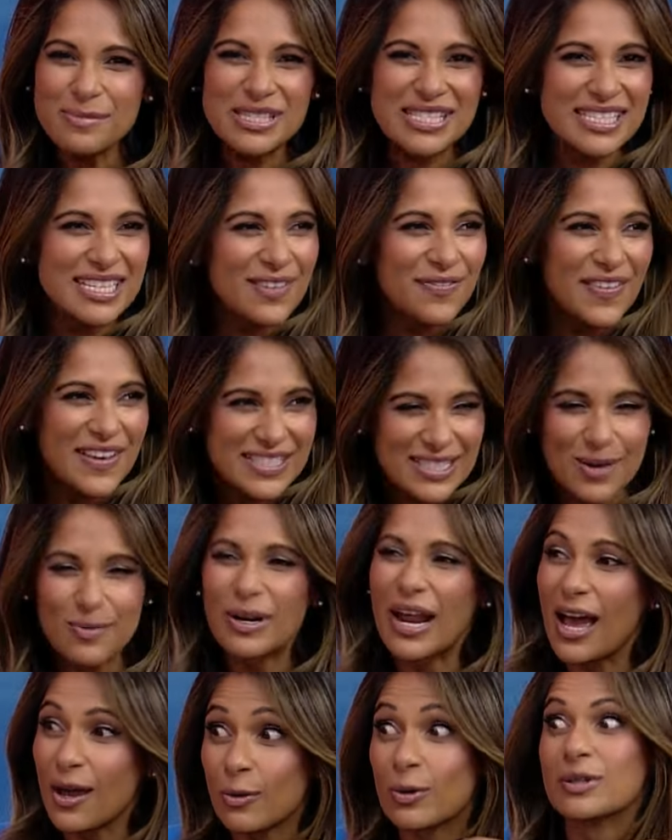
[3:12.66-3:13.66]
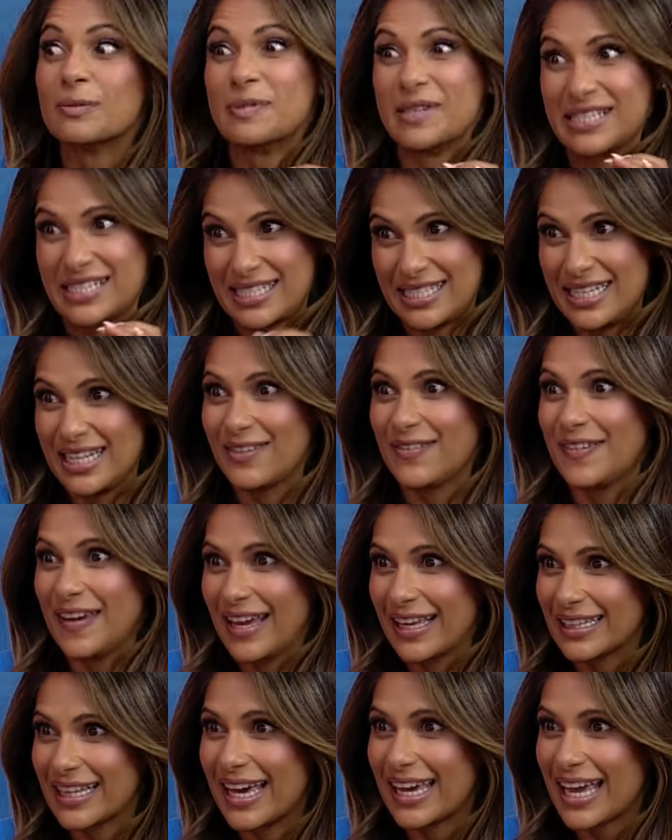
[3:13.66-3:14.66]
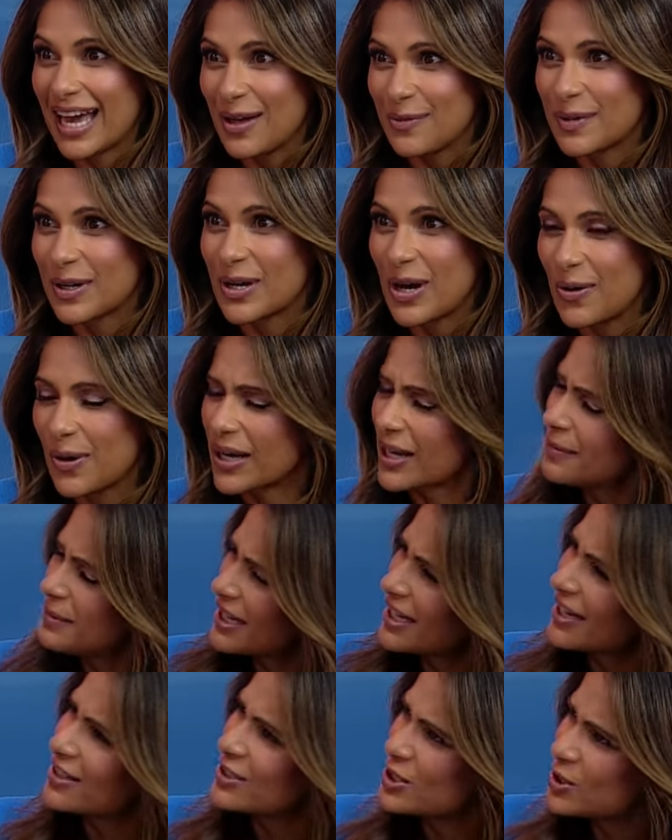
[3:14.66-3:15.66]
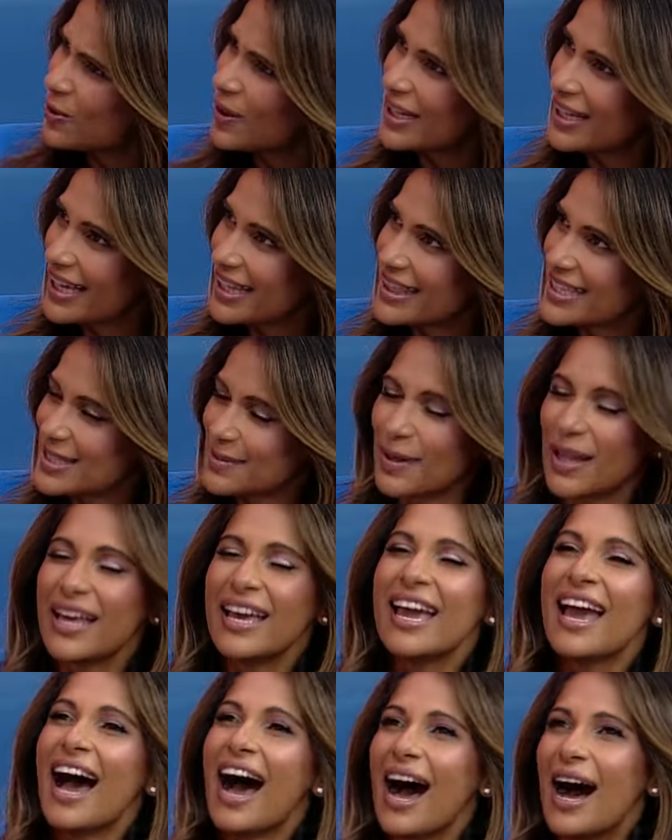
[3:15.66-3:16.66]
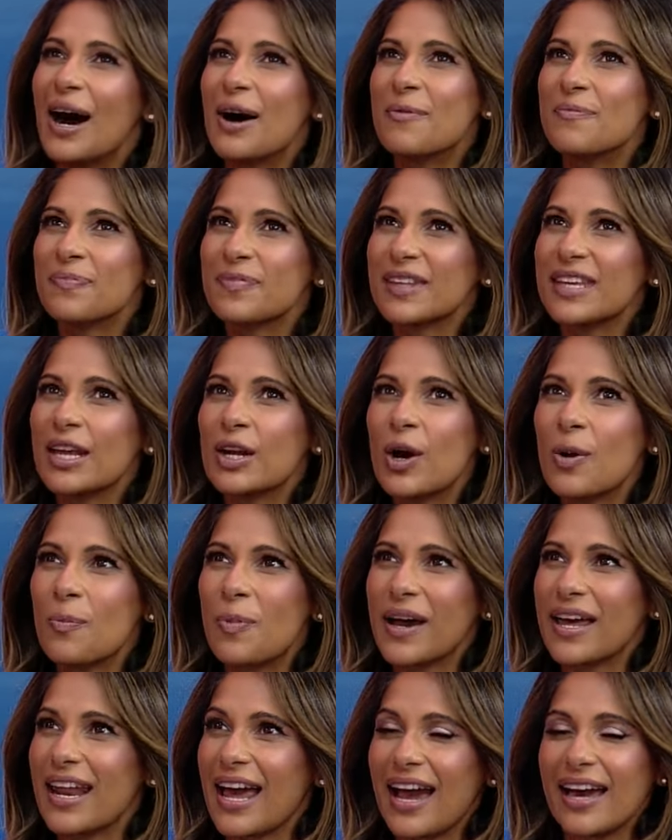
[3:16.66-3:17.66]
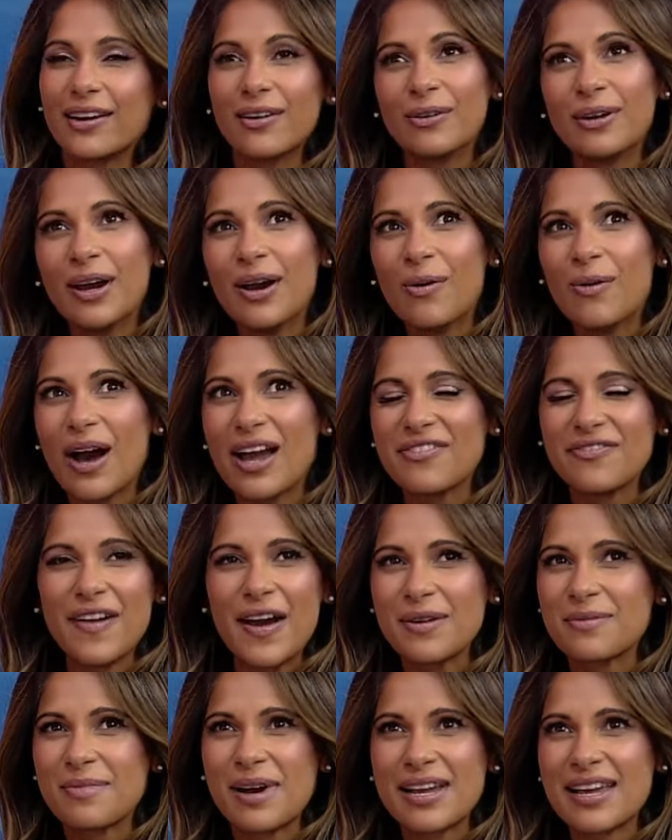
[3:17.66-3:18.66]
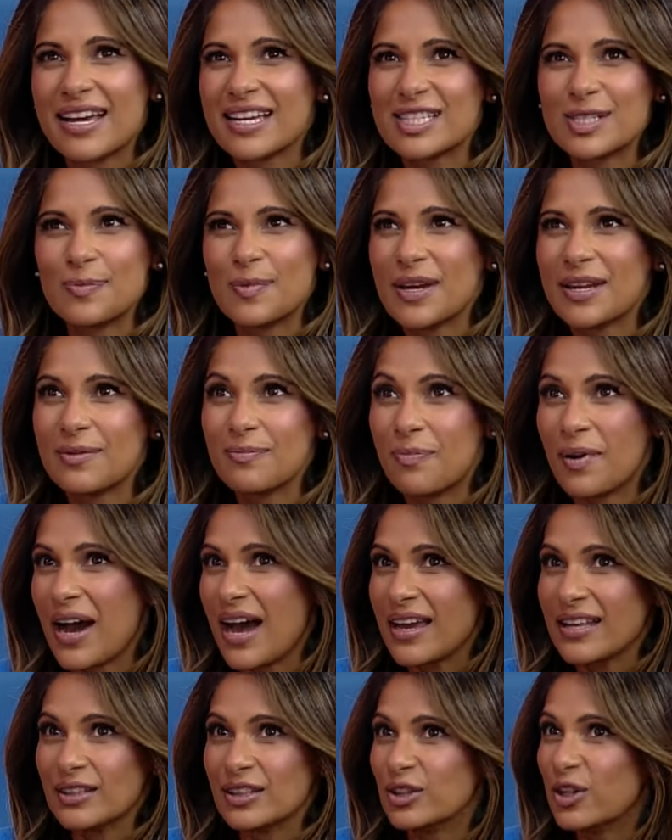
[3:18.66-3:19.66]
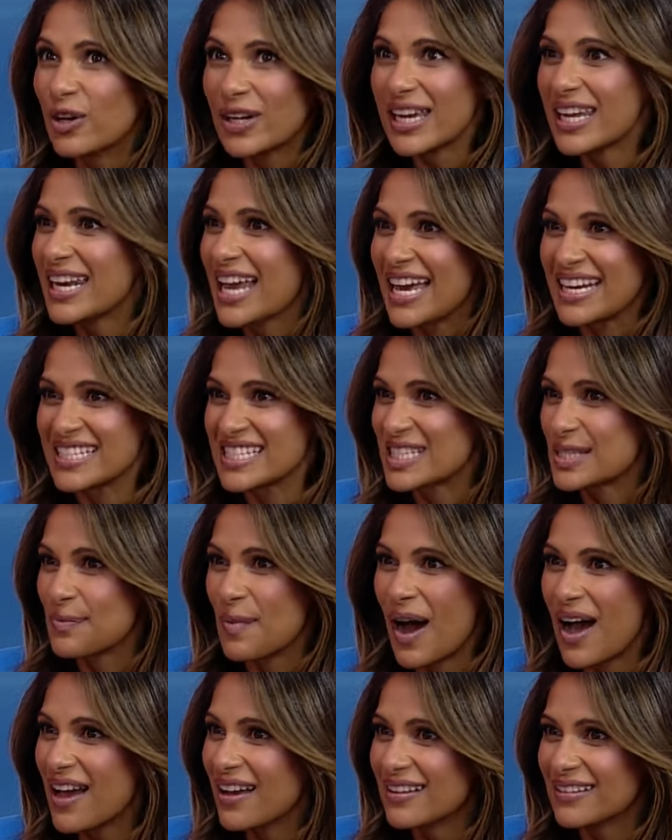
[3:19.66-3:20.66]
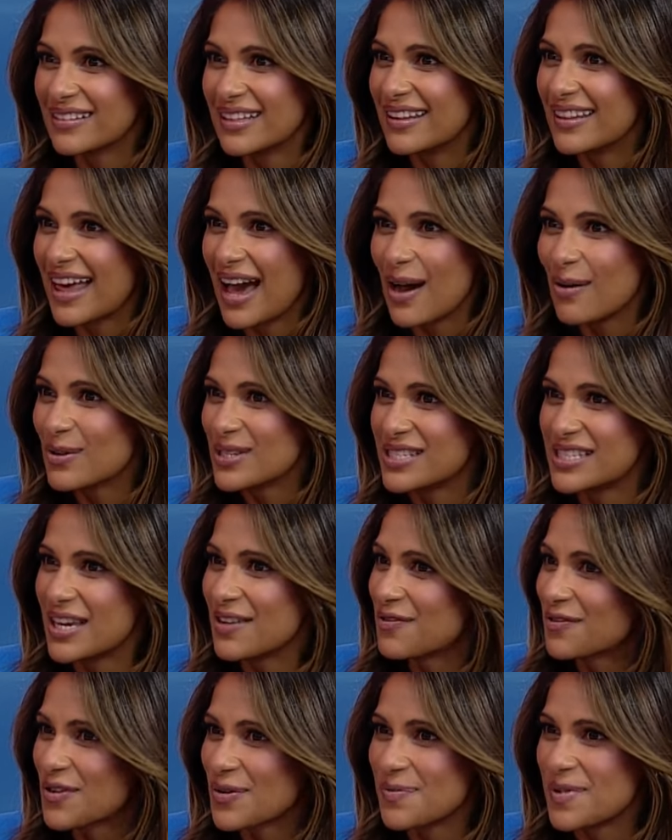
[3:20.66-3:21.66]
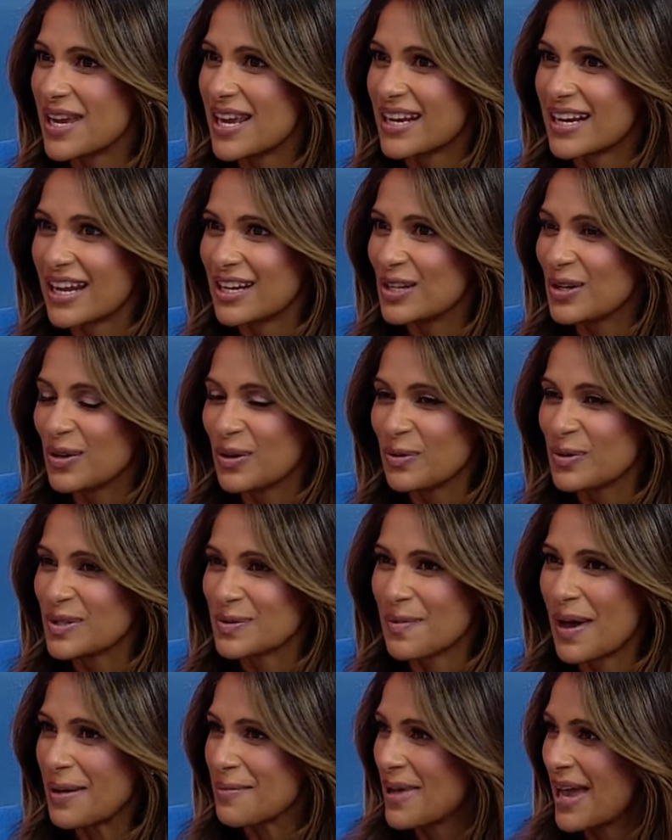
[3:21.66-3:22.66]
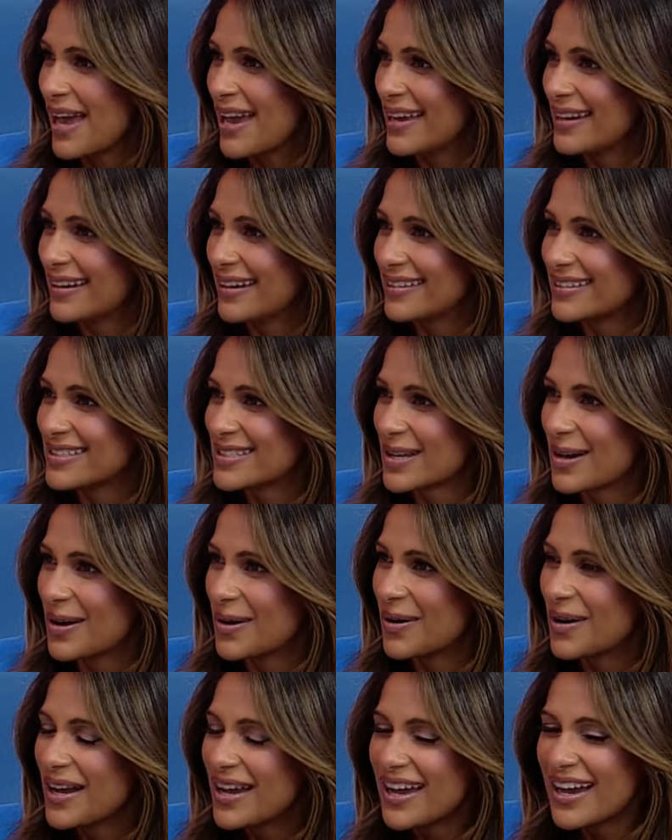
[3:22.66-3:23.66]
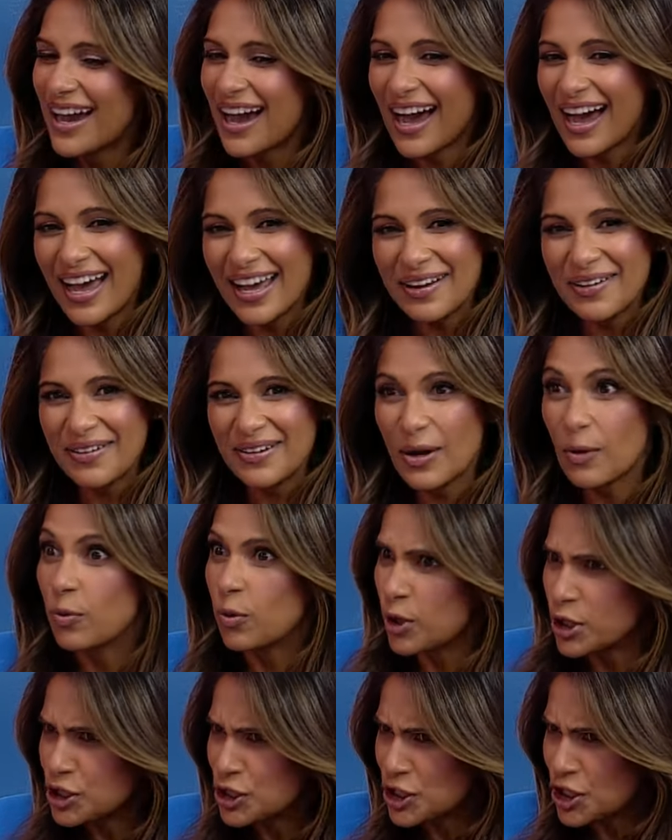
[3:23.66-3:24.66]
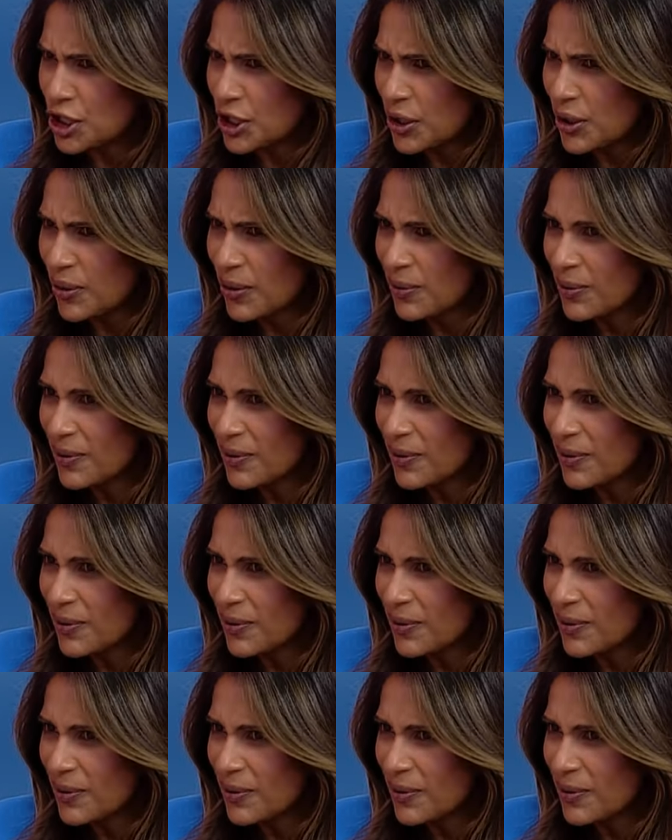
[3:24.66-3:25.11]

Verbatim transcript: I'm sniffing someone, I will be sniffing. Like, I'll be going, oh my God, do I like this? Um, you know, but I don't know. I found my husband by looking at his smile, and that was it for me. And I knew he was my man. And so, I don't know. Would you?